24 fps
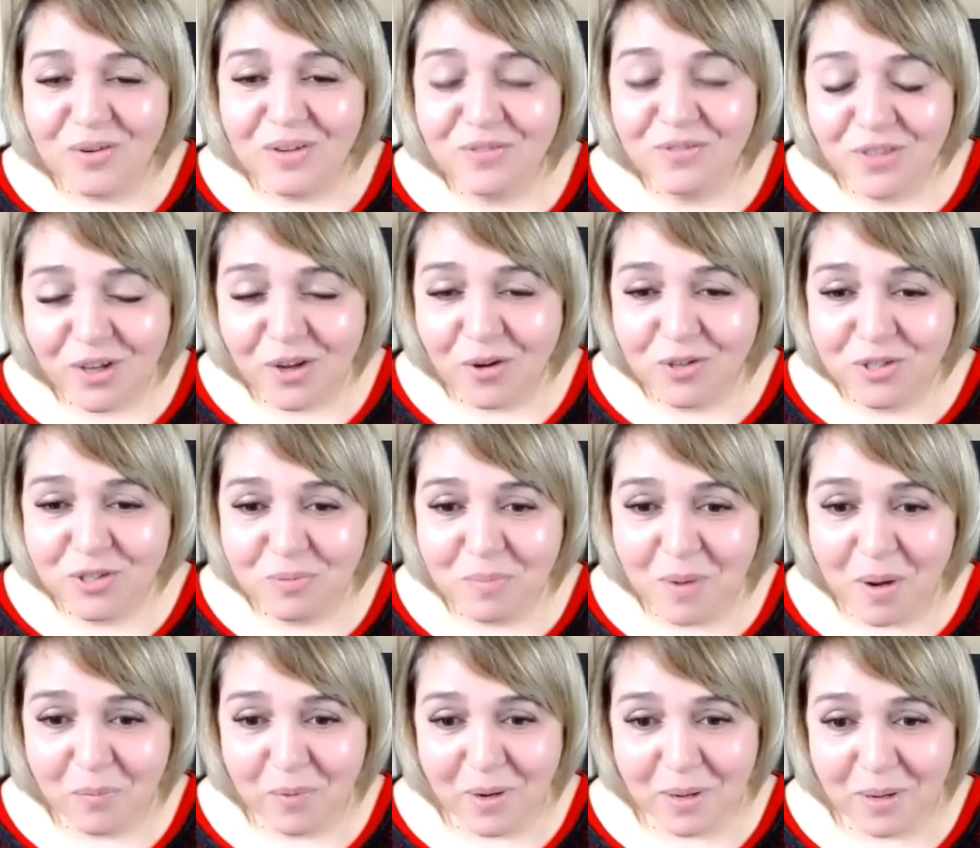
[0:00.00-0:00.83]
if they go
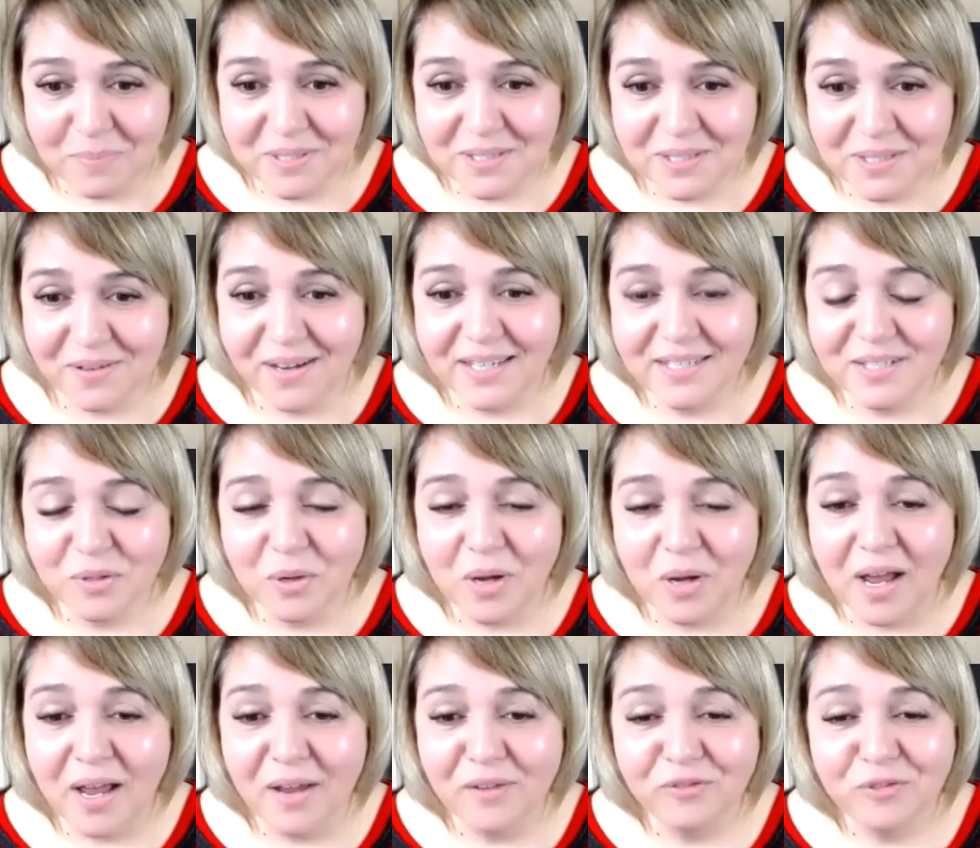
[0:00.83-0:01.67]
onto my website,
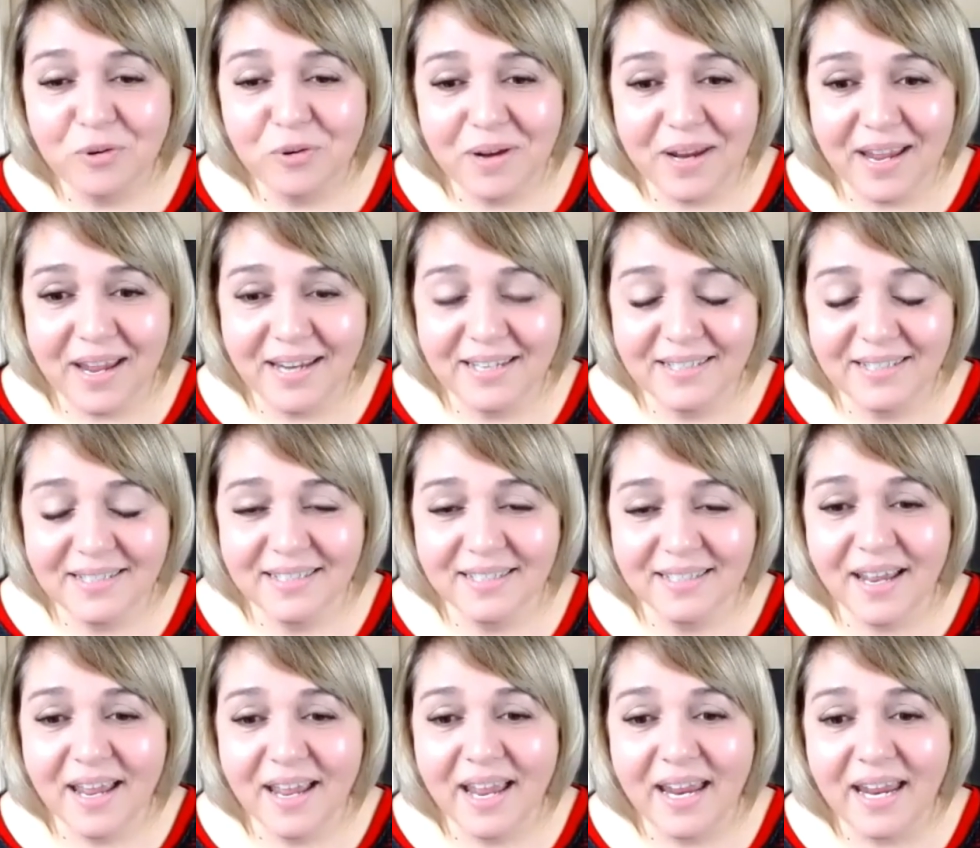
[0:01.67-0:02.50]
I've
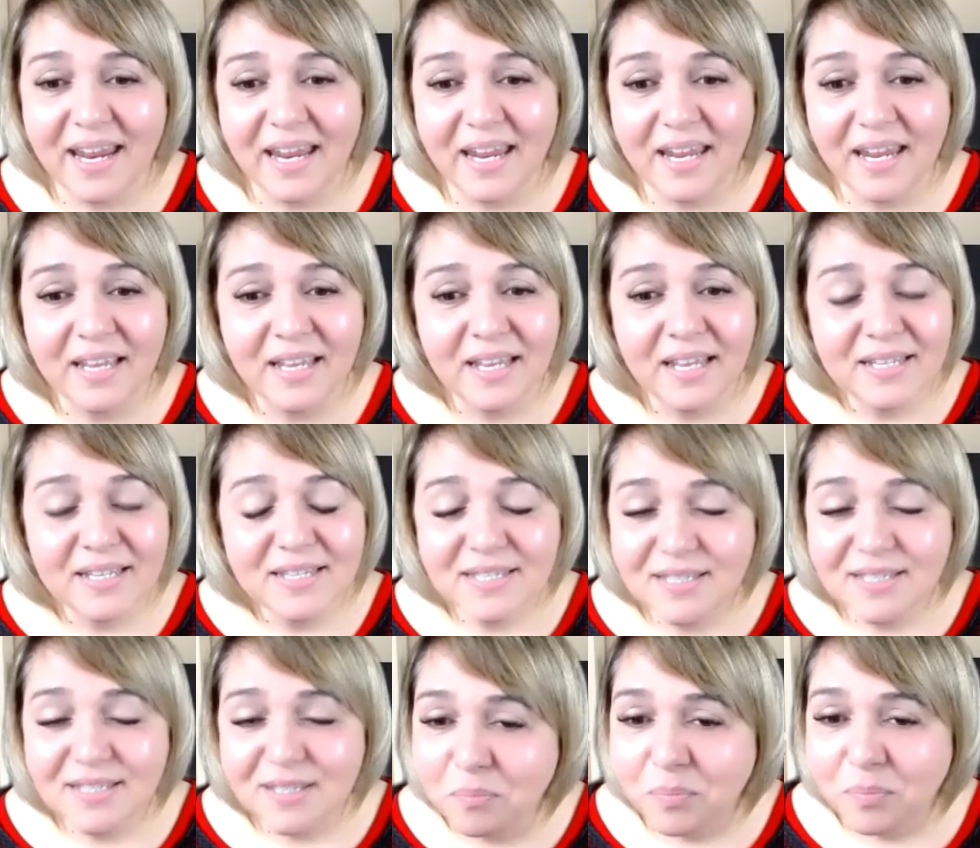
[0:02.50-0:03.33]
created a
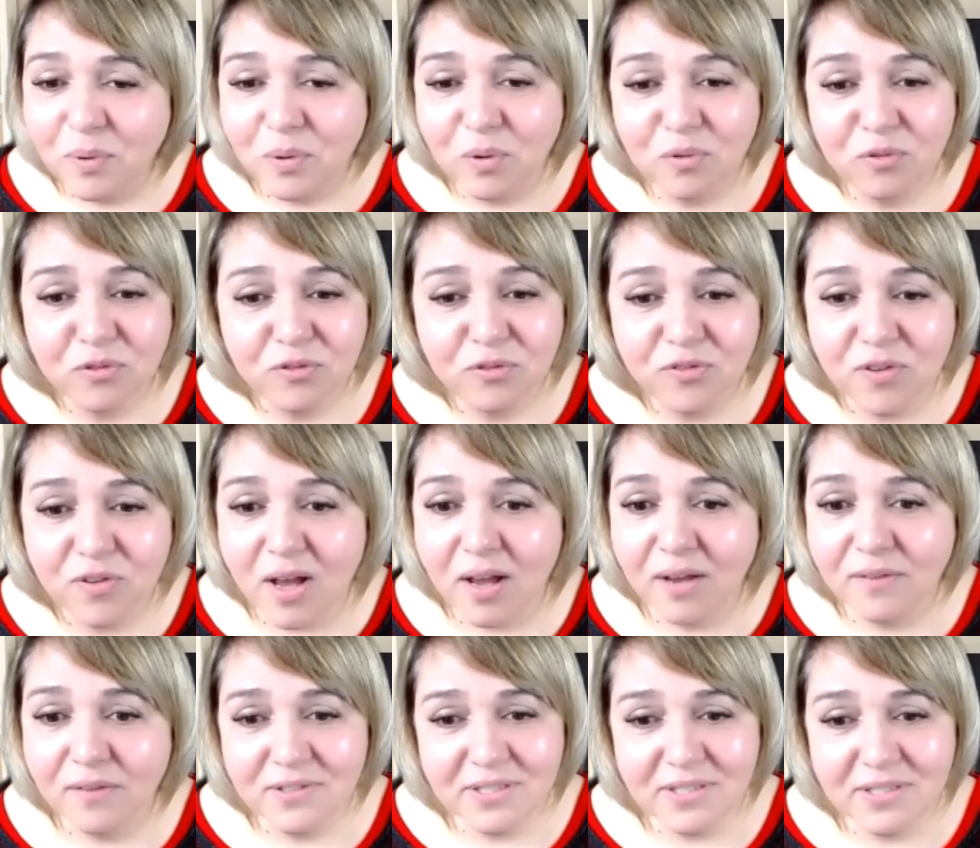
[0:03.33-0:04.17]
simple
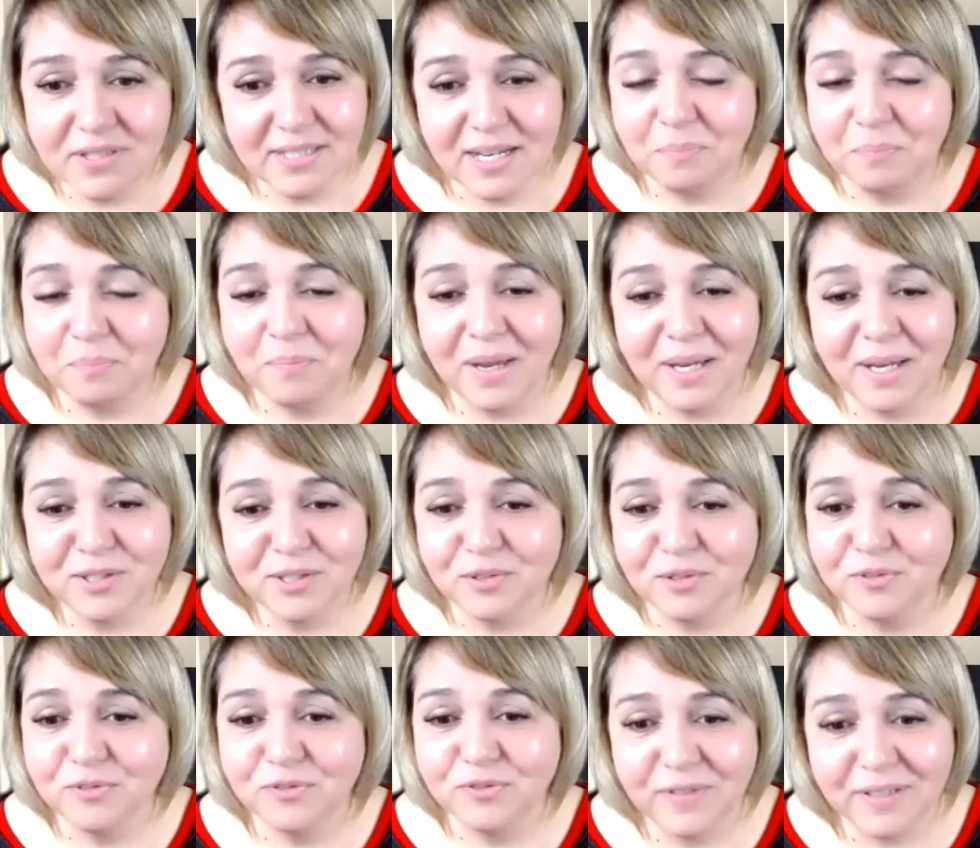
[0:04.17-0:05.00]
5-step
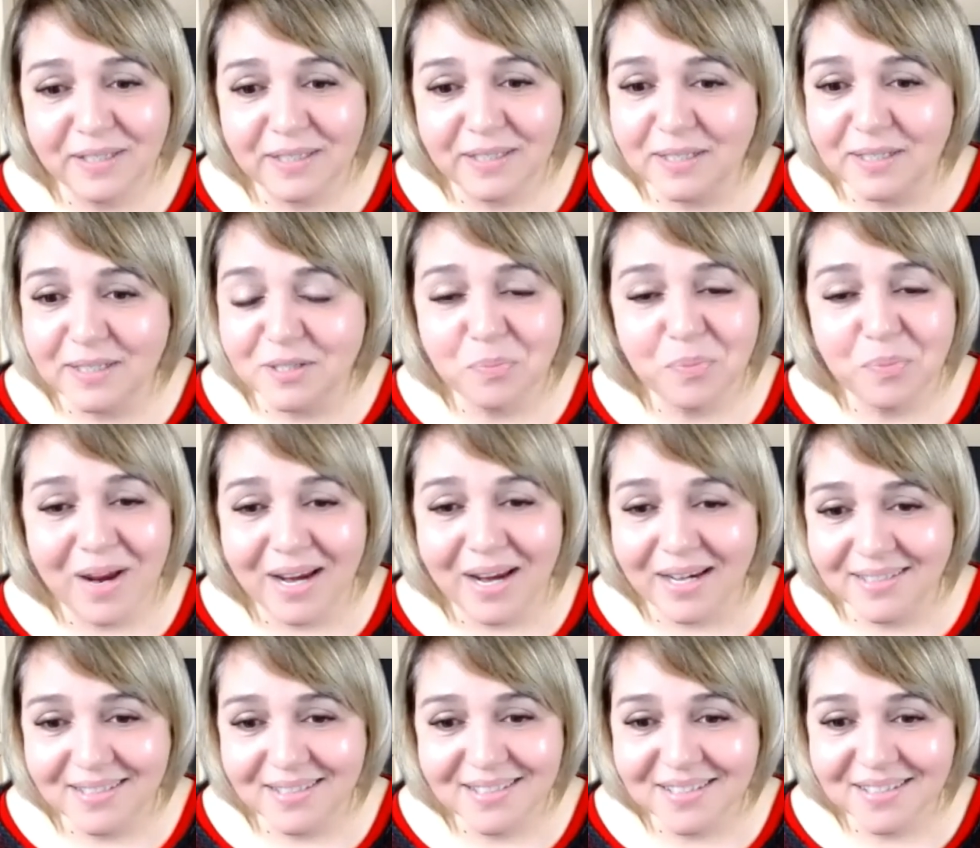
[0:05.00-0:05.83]
mental fitness
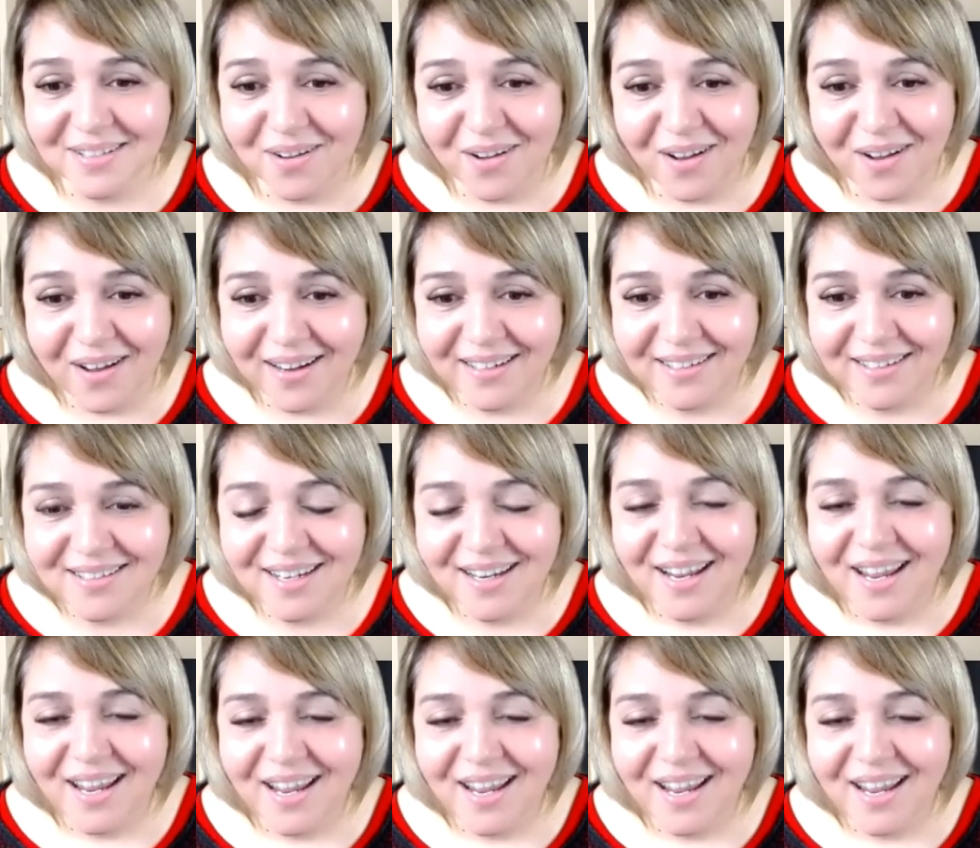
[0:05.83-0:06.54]
practice guide.